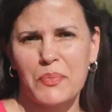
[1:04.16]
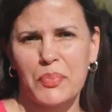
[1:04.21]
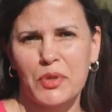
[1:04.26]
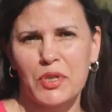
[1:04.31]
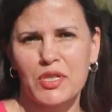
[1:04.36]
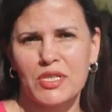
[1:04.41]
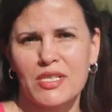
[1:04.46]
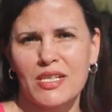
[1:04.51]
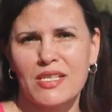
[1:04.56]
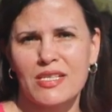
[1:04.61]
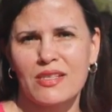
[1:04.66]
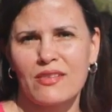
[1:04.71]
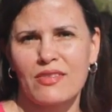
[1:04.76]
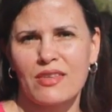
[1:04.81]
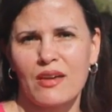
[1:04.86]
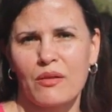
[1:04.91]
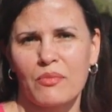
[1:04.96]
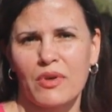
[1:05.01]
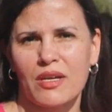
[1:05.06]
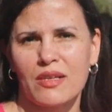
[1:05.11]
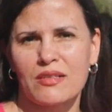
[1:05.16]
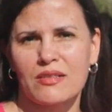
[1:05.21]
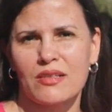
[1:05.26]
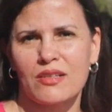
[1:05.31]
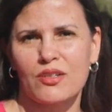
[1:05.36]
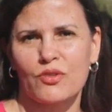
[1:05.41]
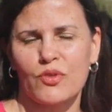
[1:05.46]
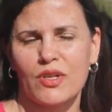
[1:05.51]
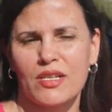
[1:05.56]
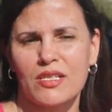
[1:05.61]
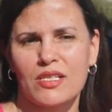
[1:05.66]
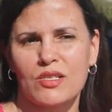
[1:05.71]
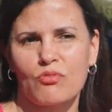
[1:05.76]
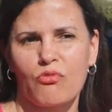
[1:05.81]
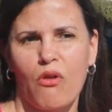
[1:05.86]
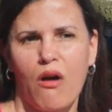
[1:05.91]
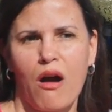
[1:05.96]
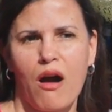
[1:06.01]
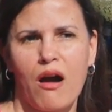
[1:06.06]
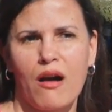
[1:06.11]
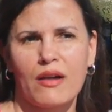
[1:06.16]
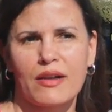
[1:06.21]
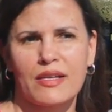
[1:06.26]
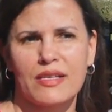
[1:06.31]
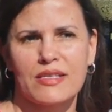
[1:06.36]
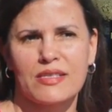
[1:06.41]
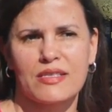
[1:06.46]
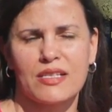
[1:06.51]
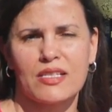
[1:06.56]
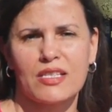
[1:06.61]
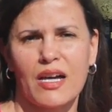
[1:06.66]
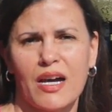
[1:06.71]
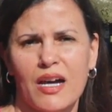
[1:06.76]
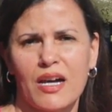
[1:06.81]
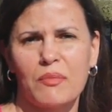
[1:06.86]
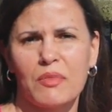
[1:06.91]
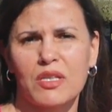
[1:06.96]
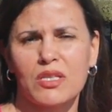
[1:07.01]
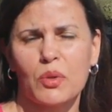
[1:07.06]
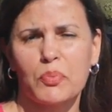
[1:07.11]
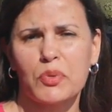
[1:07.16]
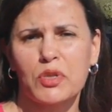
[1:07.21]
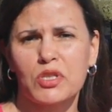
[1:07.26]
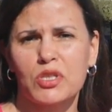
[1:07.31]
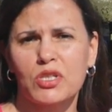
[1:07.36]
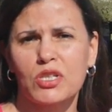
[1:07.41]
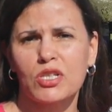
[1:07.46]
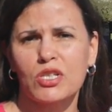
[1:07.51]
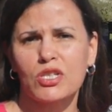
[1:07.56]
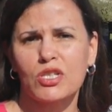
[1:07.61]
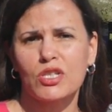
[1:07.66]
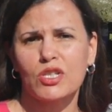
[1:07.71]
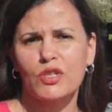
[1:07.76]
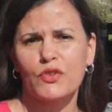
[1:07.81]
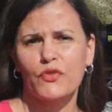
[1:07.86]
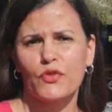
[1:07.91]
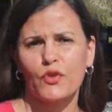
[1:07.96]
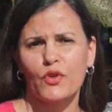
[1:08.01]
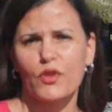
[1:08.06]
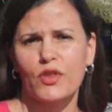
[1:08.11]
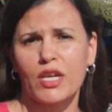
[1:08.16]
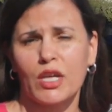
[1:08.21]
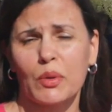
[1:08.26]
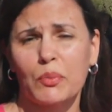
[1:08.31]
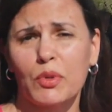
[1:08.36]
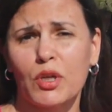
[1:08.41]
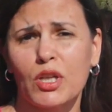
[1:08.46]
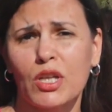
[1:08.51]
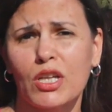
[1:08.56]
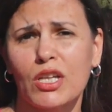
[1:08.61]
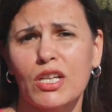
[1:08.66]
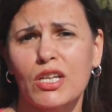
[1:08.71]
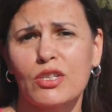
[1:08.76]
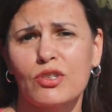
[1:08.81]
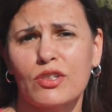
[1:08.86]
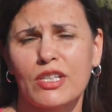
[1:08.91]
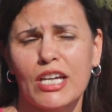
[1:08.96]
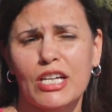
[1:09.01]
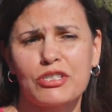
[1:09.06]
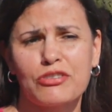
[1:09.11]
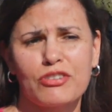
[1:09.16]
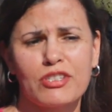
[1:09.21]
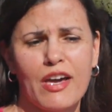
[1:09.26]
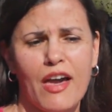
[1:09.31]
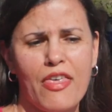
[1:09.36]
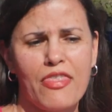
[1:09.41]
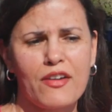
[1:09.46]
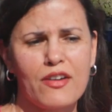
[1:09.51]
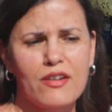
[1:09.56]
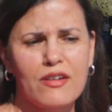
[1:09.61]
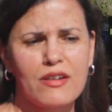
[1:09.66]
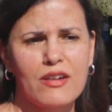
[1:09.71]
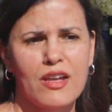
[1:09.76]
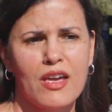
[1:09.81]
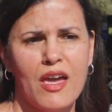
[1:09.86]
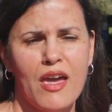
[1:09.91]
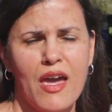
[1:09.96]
importance of the Amazing Grace Walk is the time and the opportunity for the community to get together